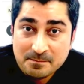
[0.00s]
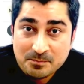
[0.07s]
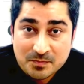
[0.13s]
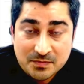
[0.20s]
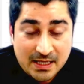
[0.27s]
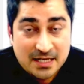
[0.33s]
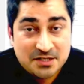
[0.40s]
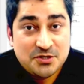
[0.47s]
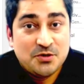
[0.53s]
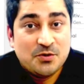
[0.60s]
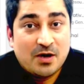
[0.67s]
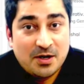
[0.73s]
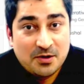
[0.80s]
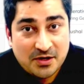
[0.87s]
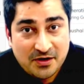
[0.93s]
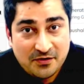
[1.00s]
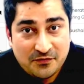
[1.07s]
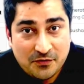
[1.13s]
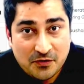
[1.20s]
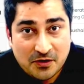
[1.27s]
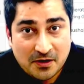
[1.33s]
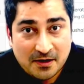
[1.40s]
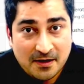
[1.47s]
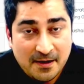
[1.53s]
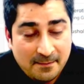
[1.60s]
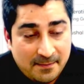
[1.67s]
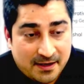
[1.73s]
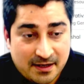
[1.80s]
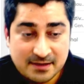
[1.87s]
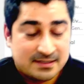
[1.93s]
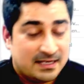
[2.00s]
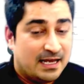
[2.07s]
that you are looking for. Because